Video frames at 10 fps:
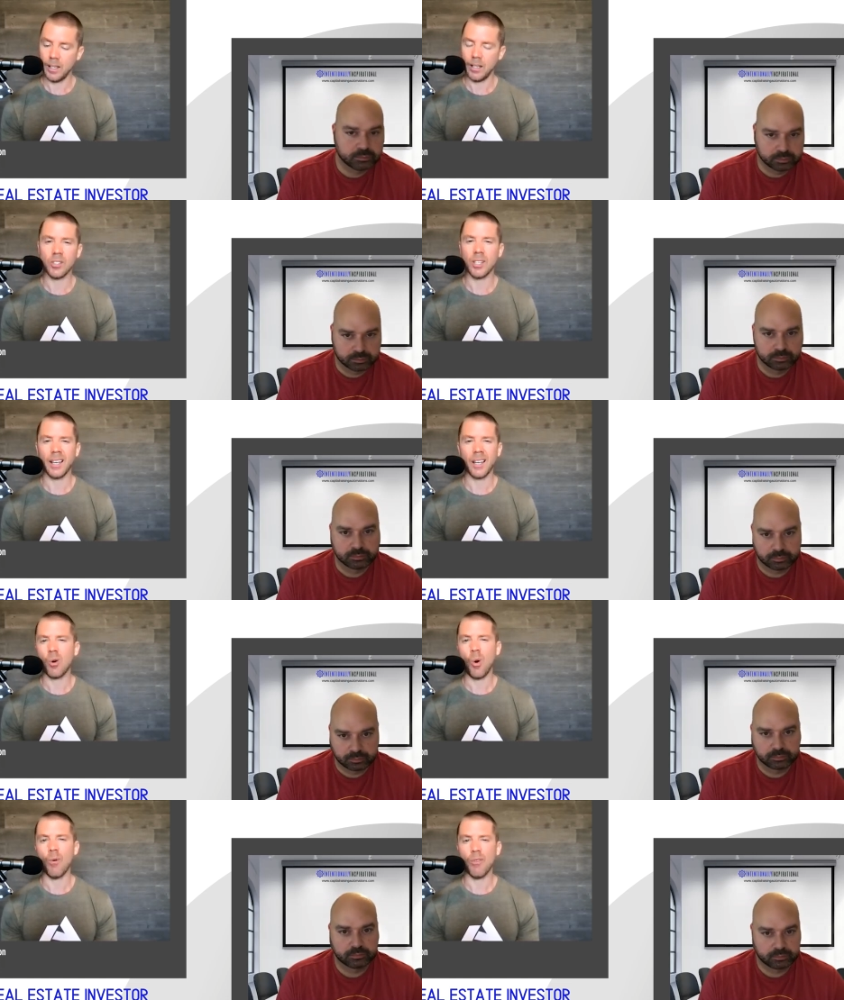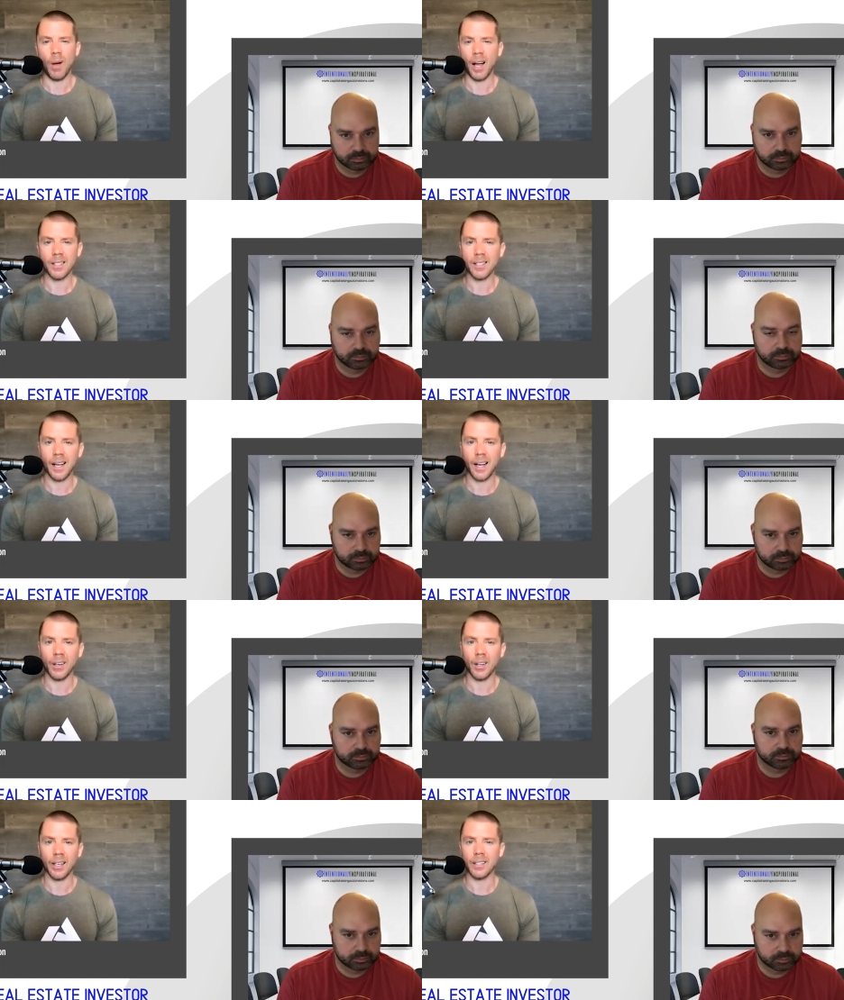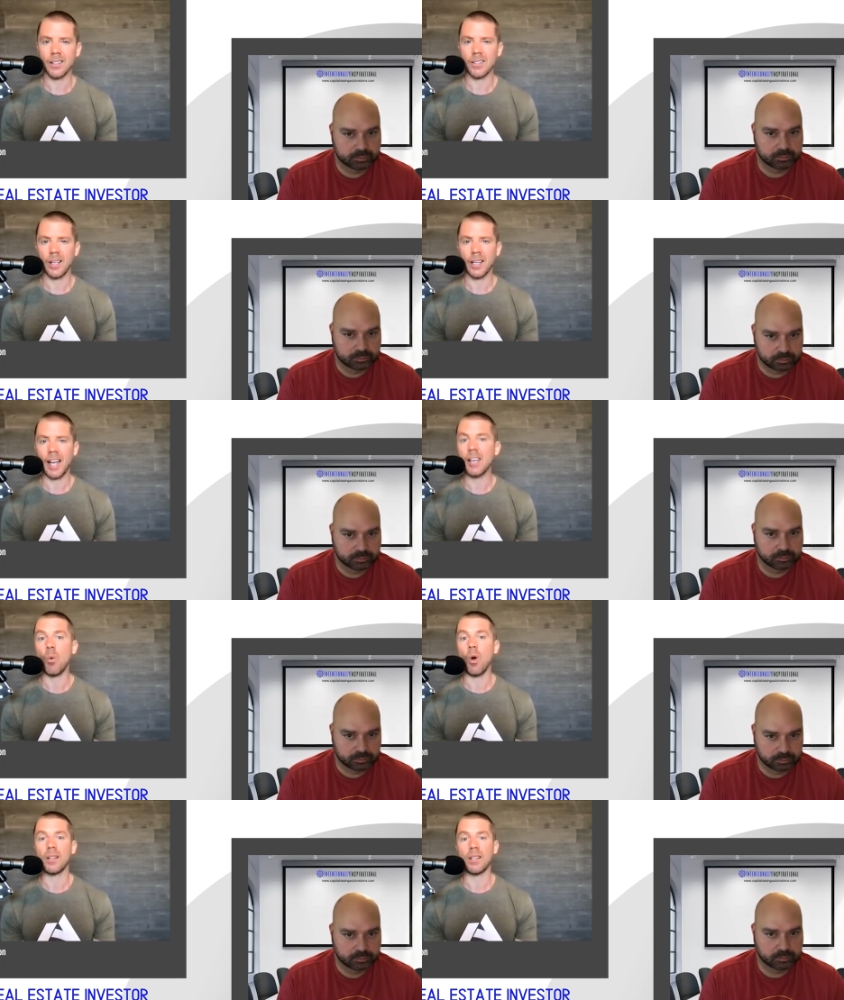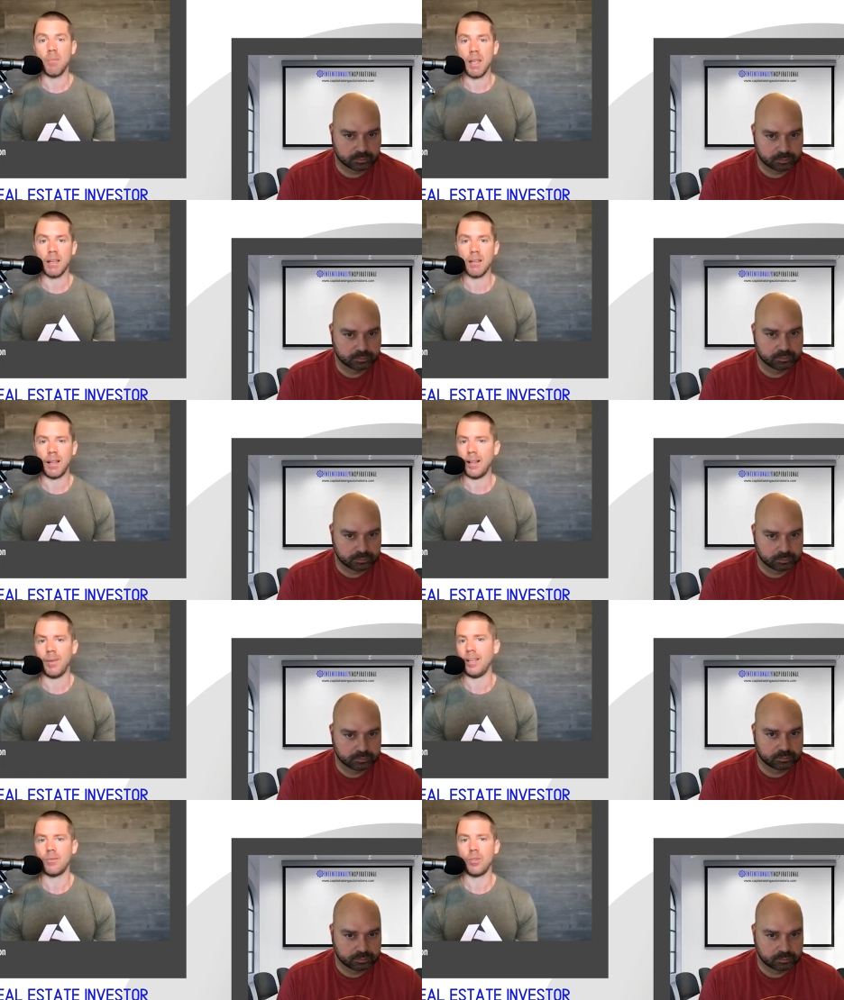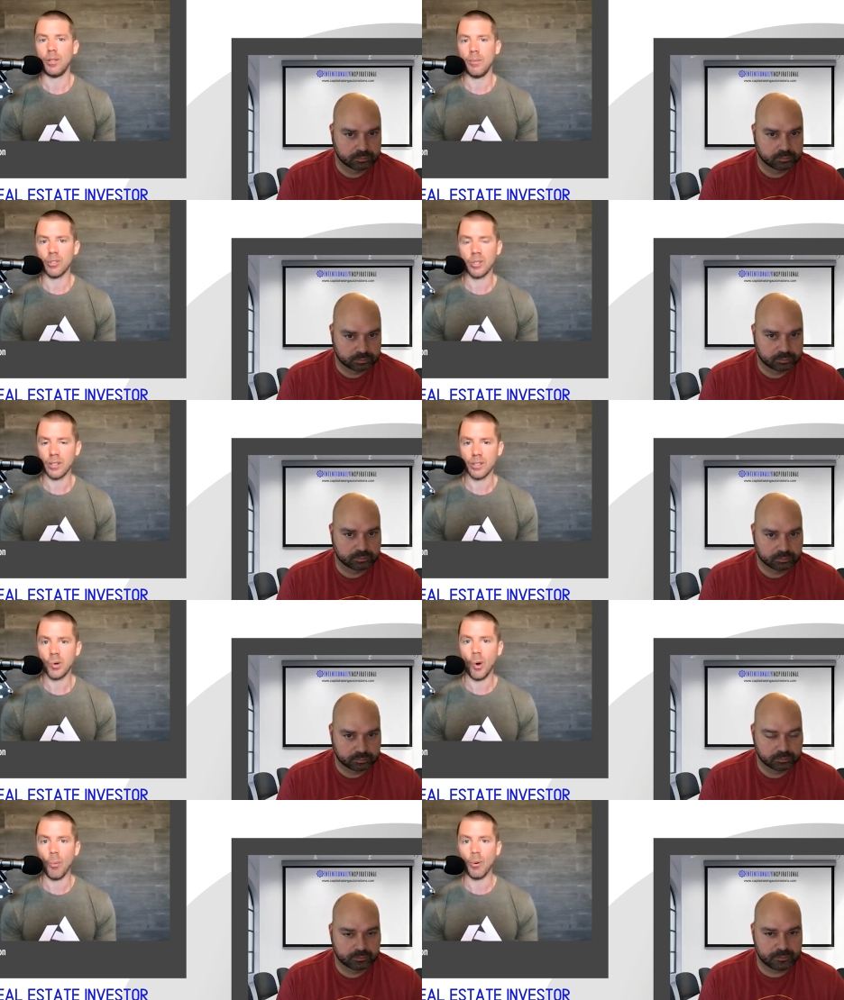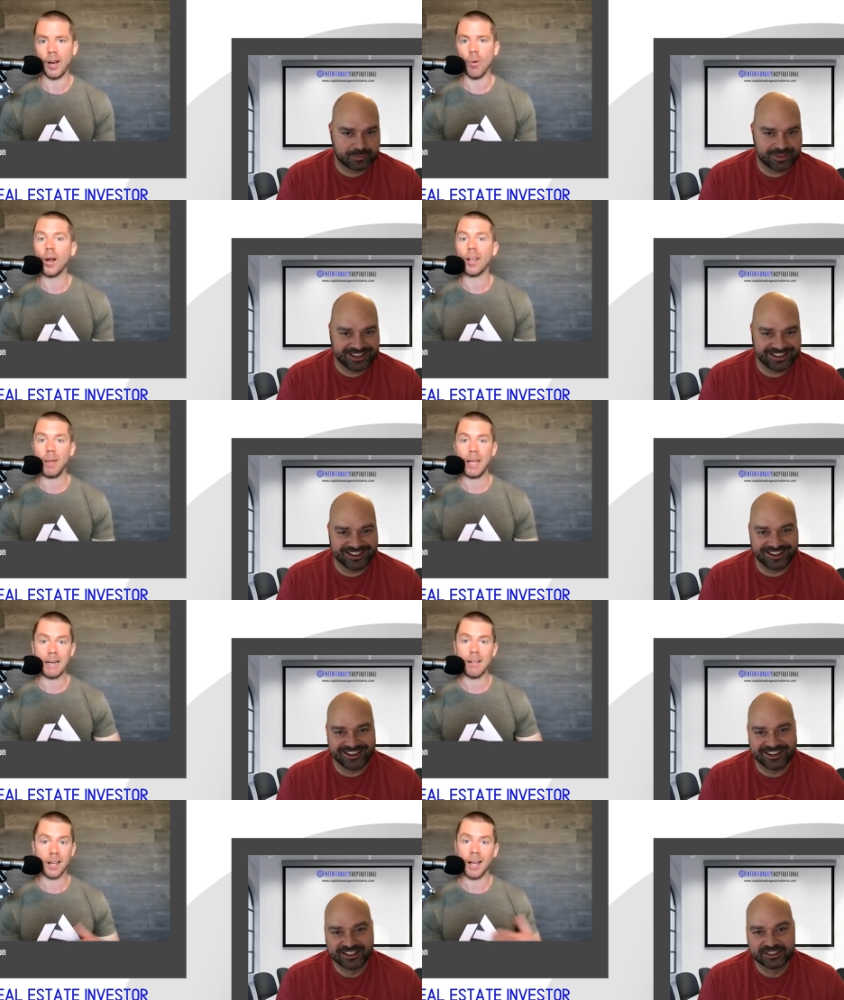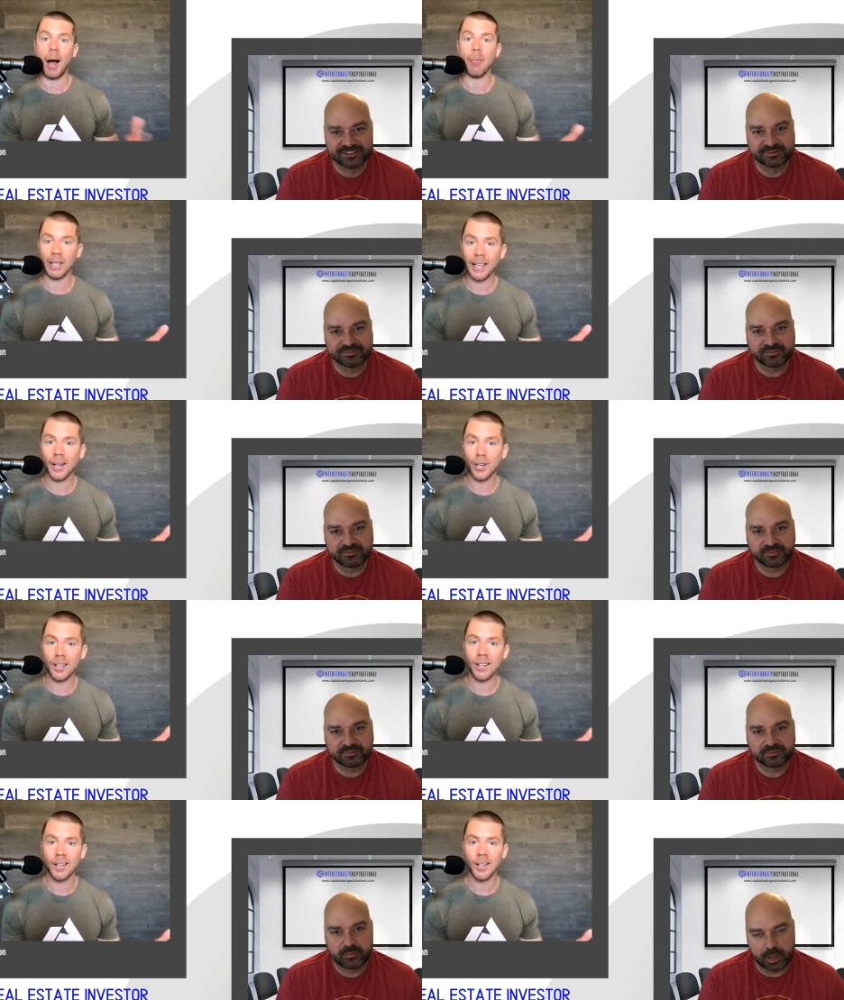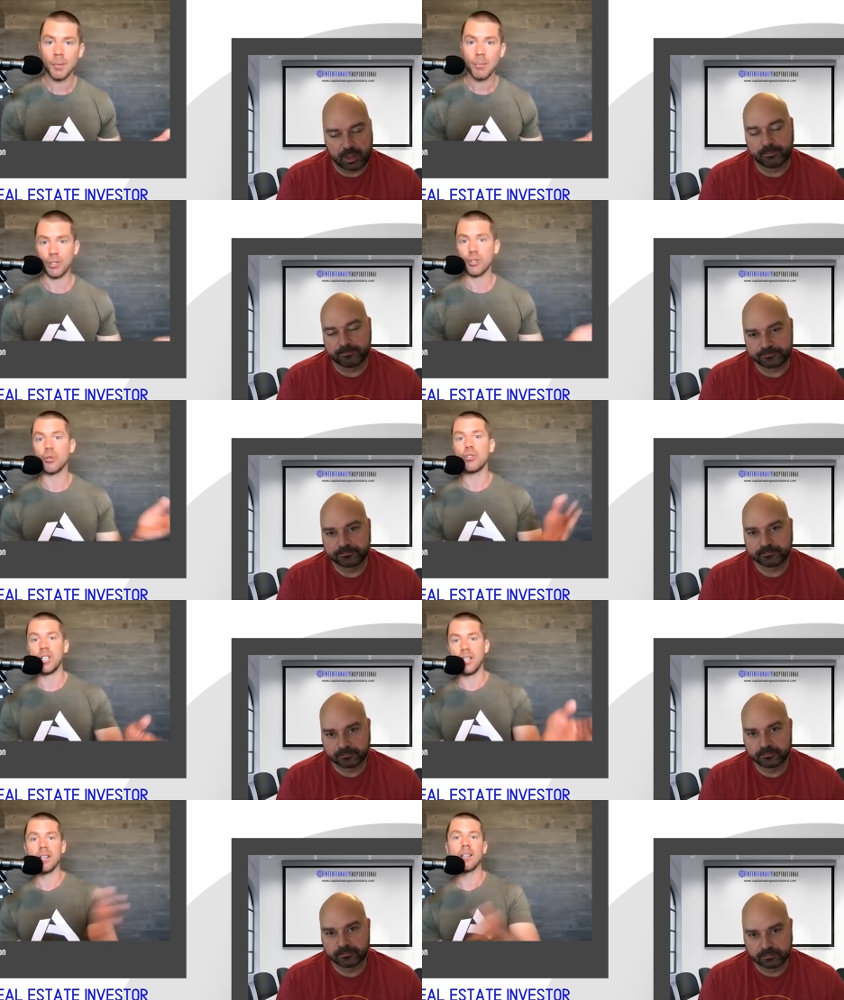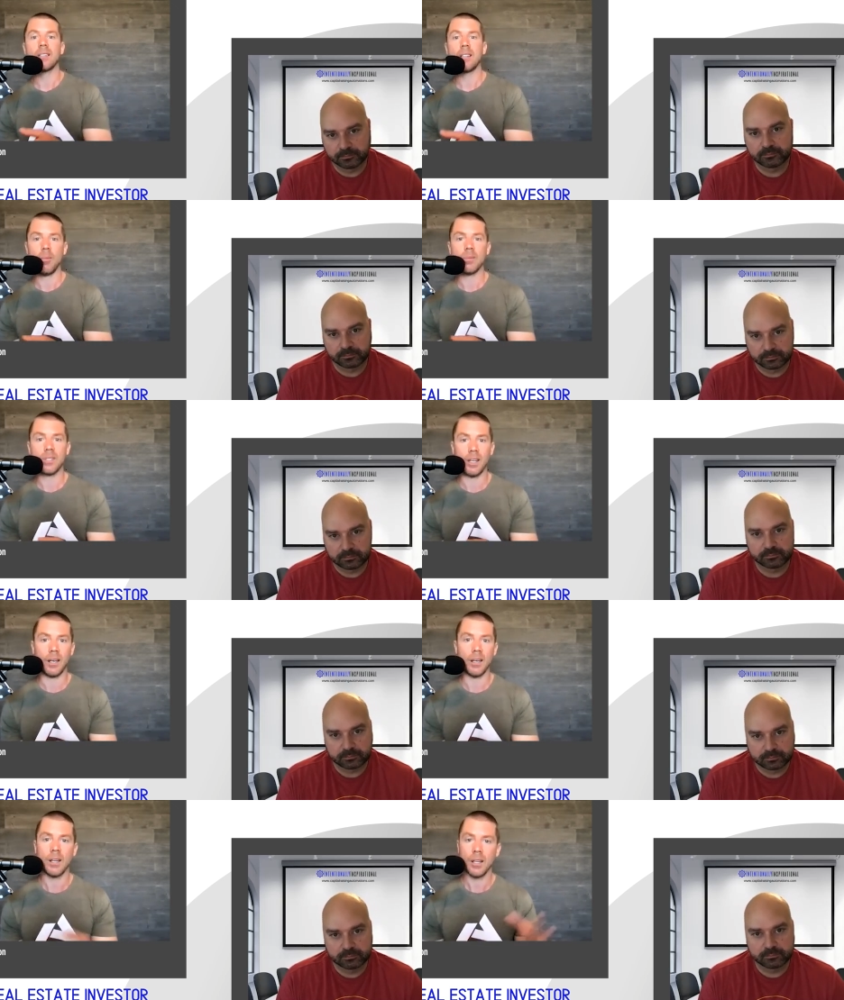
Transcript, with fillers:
Speaker 1: And it was like a quote from Einstein, like, it's like anyone can make, I may totally butchering this quote, but anyone can make anything complicated, but true genius comes in